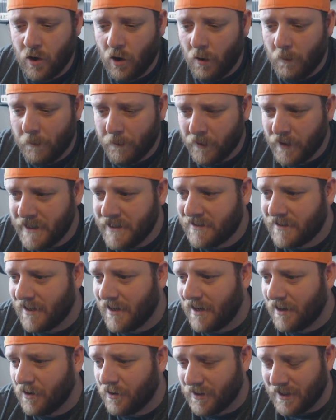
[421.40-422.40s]
a complete
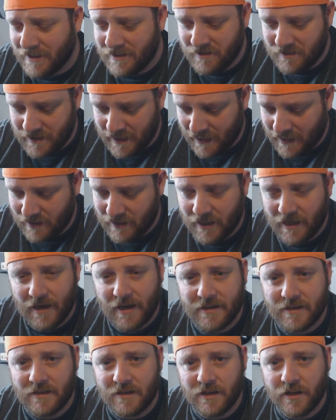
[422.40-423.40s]
and a dick thing
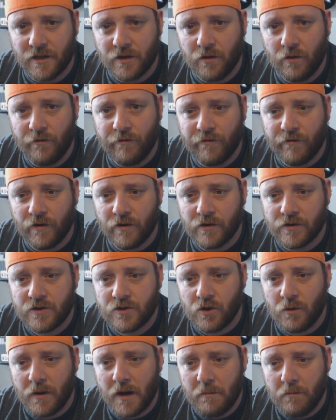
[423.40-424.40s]
I did to you for
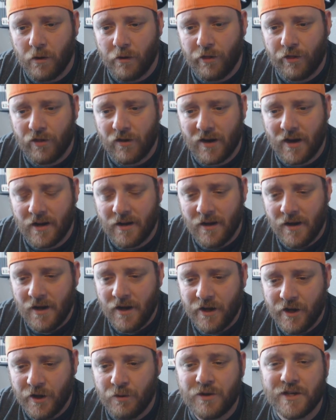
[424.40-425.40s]
so many months, and
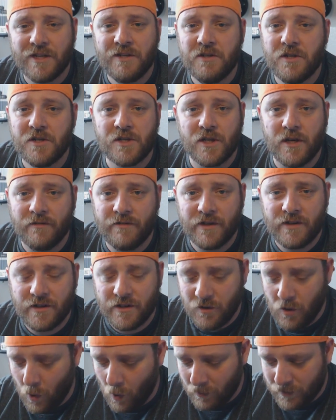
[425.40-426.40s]
you didn't deserve
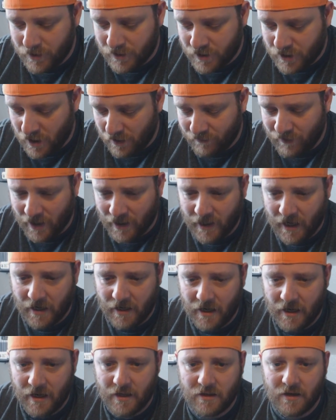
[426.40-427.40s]
it. No one deserved that
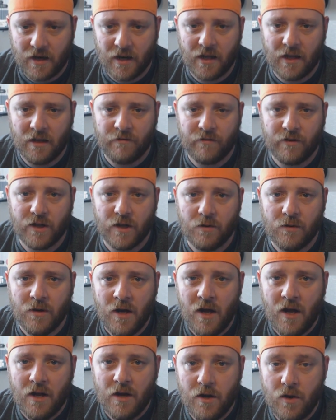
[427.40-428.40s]
kind of hate that I gave to you.
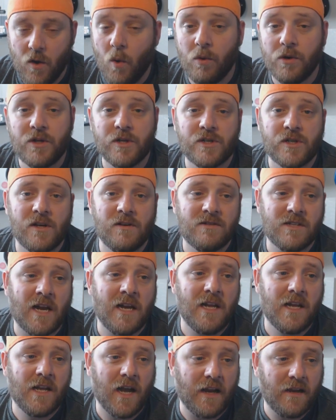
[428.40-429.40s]
No one deserves
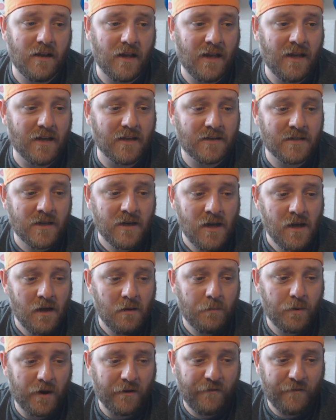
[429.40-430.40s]
any kind of hate.
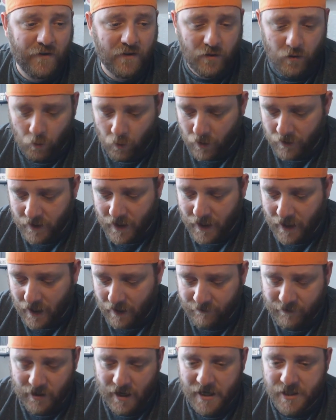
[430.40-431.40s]
But I feel the one I
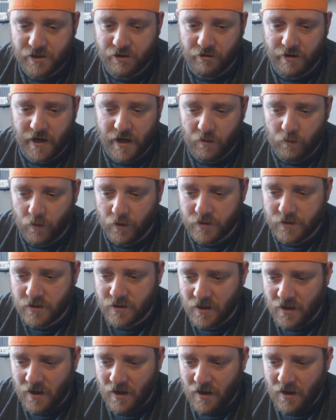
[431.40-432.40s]
gave to Ice Grenade
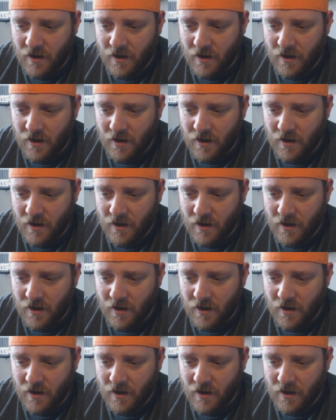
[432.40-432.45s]
was